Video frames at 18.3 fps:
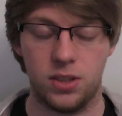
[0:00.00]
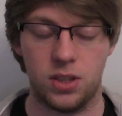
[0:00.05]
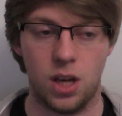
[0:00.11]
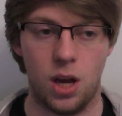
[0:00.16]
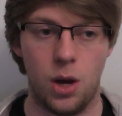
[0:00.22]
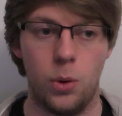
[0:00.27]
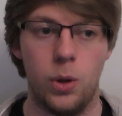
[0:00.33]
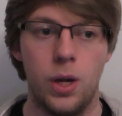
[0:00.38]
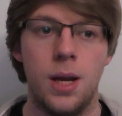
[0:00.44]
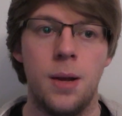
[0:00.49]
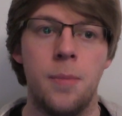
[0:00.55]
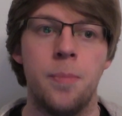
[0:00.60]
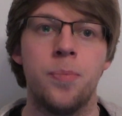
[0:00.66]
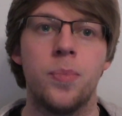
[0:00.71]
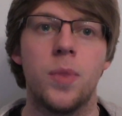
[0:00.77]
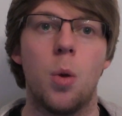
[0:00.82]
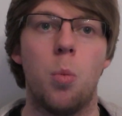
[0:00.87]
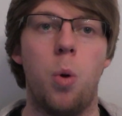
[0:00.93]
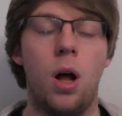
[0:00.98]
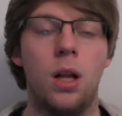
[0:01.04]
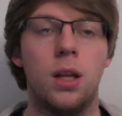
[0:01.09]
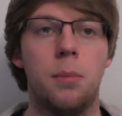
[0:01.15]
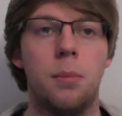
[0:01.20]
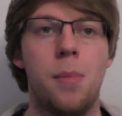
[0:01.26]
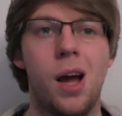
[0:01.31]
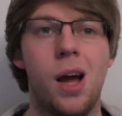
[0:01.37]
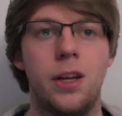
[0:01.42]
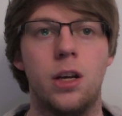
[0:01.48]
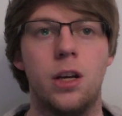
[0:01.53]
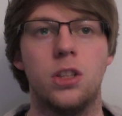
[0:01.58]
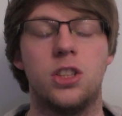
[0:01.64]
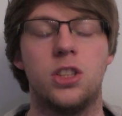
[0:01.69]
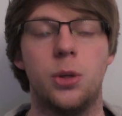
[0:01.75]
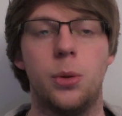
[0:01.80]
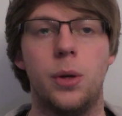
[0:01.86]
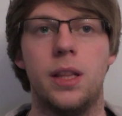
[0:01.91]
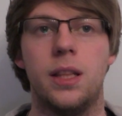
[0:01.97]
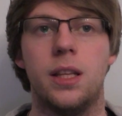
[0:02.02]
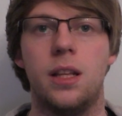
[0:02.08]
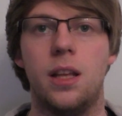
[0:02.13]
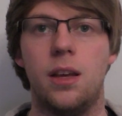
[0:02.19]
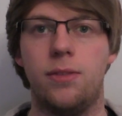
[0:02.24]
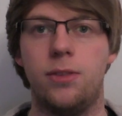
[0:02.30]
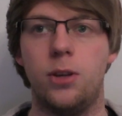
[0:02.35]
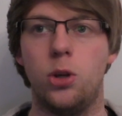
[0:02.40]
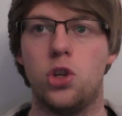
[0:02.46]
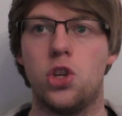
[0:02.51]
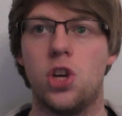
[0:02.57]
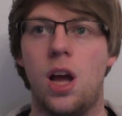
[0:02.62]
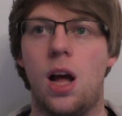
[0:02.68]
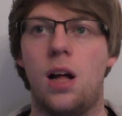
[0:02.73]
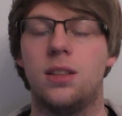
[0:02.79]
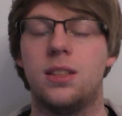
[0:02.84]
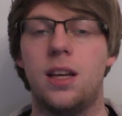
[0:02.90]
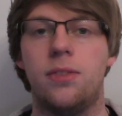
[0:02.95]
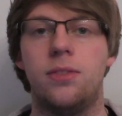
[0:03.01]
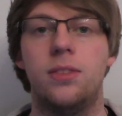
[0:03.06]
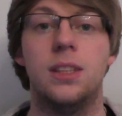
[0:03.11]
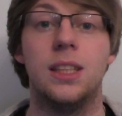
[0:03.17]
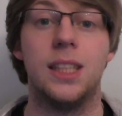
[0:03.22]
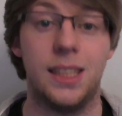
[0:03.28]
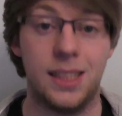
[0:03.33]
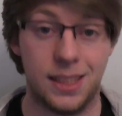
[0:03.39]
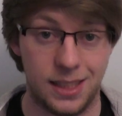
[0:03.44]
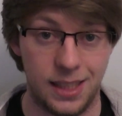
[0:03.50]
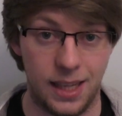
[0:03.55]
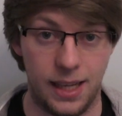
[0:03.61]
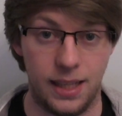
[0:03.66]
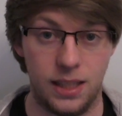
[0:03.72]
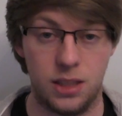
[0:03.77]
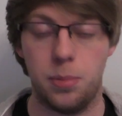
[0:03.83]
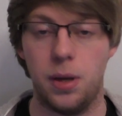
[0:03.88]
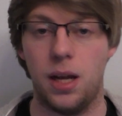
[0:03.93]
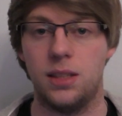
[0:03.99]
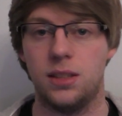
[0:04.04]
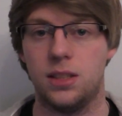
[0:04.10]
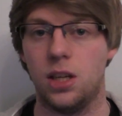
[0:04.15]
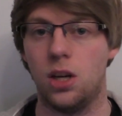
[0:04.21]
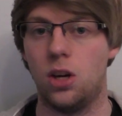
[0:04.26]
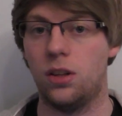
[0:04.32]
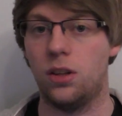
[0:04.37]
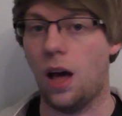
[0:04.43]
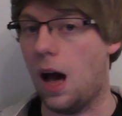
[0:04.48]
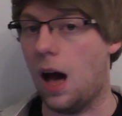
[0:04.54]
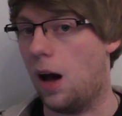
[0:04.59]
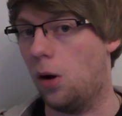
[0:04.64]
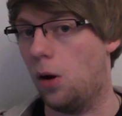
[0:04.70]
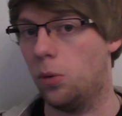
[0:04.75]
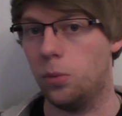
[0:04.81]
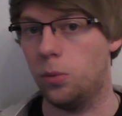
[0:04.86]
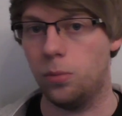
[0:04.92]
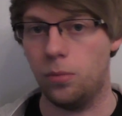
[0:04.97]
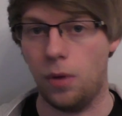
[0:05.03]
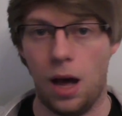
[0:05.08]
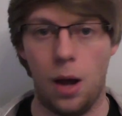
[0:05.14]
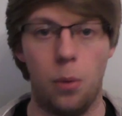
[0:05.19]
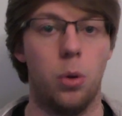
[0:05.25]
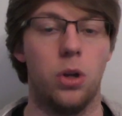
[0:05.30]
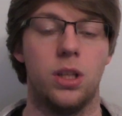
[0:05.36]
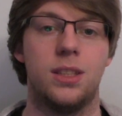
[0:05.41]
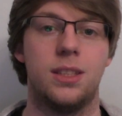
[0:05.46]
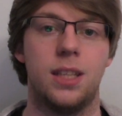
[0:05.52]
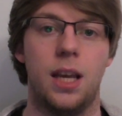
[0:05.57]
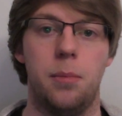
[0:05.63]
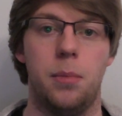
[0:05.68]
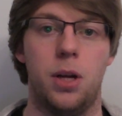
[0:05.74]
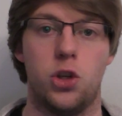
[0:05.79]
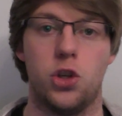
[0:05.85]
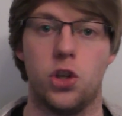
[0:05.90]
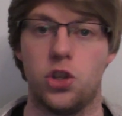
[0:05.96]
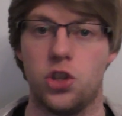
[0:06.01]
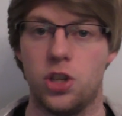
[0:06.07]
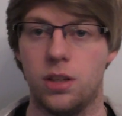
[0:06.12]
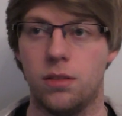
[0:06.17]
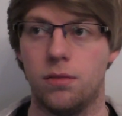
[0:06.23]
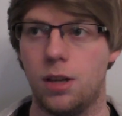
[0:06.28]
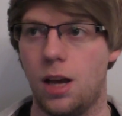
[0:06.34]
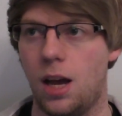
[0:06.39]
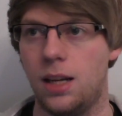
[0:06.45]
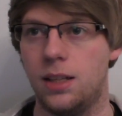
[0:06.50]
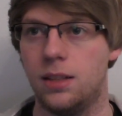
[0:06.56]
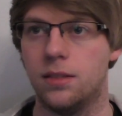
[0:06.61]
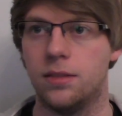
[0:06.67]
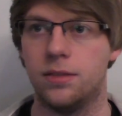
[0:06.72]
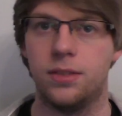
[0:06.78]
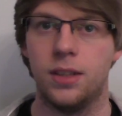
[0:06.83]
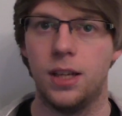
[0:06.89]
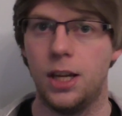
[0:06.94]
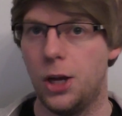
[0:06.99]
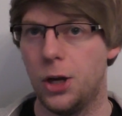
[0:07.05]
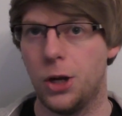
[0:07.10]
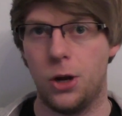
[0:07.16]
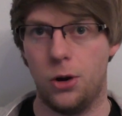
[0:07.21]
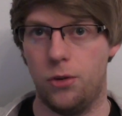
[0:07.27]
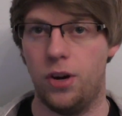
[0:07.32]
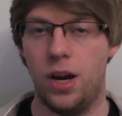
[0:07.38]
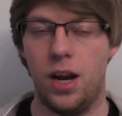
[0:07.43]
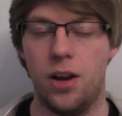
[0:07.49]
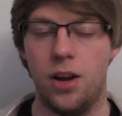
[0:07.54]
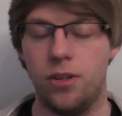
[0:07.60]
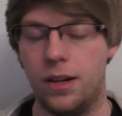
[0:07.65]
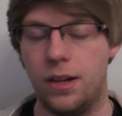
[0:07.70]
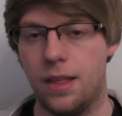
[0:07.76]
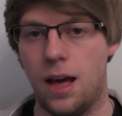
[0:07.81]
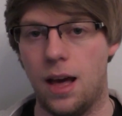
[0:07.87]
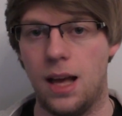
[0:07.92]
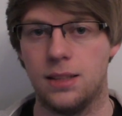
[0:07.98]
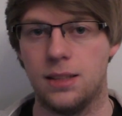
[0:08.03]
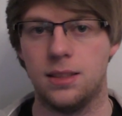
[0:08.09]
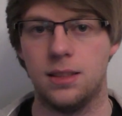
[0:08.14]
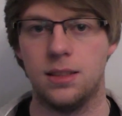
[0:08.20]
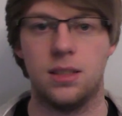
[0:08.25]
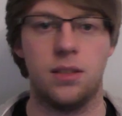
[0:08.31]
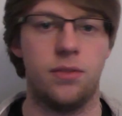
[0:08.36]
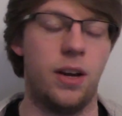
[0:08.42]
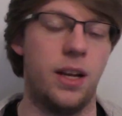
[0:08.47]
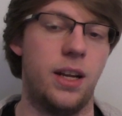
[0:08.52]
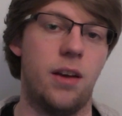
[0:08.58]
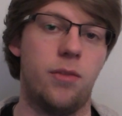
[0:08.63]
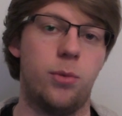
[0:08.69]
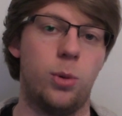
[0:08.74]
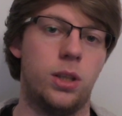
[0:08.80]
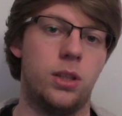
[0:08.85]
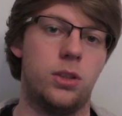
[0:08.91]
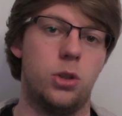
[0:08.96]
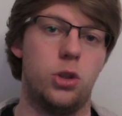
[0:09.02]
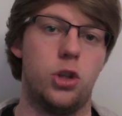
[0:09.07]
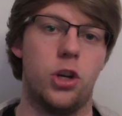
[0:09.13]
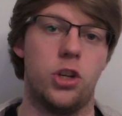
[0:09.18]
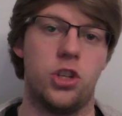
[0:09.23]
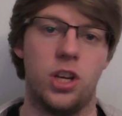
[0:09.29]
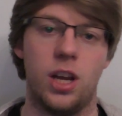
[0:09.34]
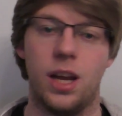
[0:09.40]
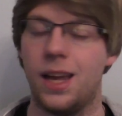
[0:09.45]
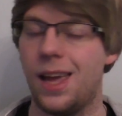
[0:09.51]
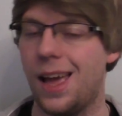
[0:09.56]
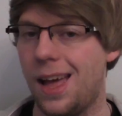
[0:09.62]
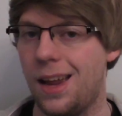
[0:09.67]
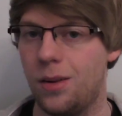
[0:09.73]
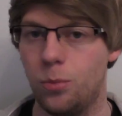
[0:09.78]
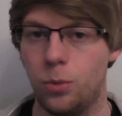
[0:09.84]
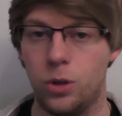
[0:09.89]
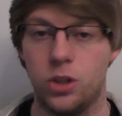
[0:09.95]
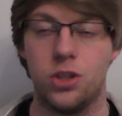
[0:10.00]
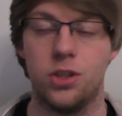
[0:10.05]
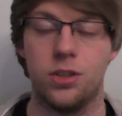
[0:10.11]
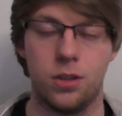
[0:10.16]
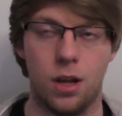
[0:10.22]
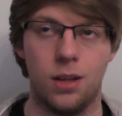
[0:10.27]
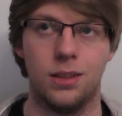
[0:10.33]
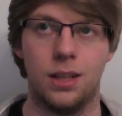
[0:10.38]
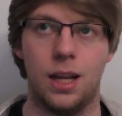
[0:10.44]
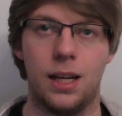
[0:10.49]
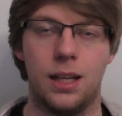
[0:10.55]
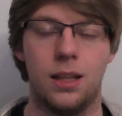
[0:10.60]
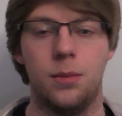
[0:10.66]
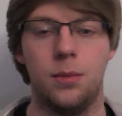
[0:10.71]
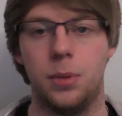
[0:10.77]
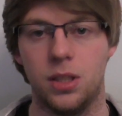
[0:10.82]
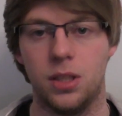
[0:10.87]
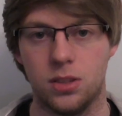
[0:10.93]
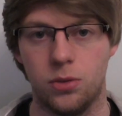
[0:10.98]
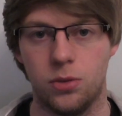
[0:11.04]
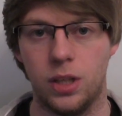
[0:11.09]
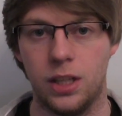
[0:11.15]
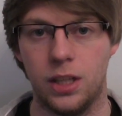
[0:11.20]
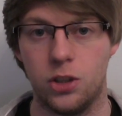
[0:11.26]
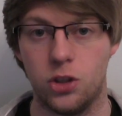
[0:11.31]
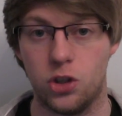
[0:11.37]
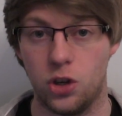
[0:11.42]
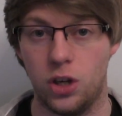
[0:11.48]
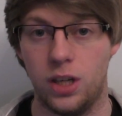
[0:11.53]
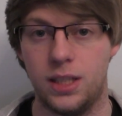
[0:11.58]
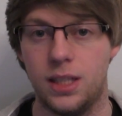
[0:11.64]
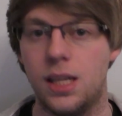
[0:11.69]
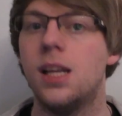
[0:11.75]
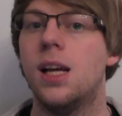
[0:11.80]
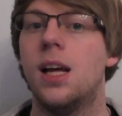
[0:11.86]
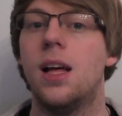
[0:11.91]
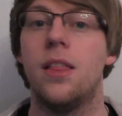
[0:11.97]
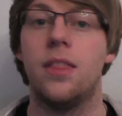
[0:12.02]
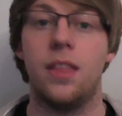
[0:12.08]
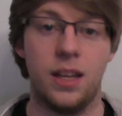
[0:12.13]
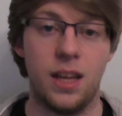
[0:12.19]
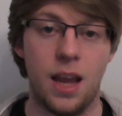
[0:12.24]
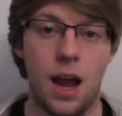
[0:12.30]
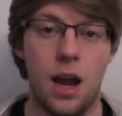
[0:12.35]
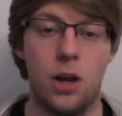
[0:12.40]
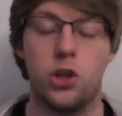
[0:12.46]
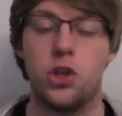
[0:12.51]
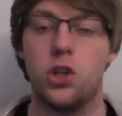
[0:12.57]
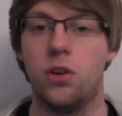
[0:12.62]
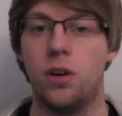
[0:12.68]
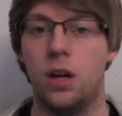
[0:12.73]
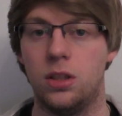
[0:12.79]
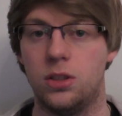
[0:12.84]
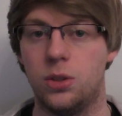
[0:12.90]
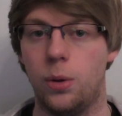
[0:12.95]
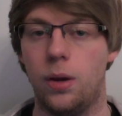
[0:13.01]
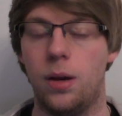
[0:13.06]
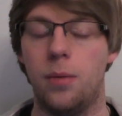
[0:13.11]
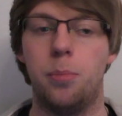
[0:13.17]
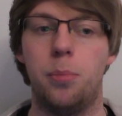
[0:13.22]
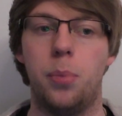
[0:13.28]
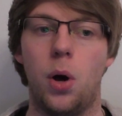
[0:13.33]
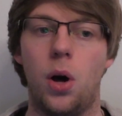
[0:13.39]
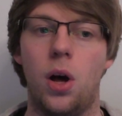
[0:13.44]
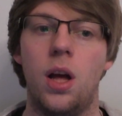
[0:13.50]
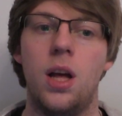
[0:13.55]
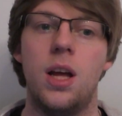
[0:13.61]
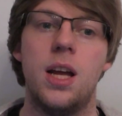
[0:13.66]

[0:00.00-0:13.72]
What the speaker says: So while I might not do it in the near future, I'll definitely see, depending on how I want to take my judging kind of career in that essence. If I never want to do judging again, which is unlikely because I really enjoyed it, then yeah, sure, I'll do it. But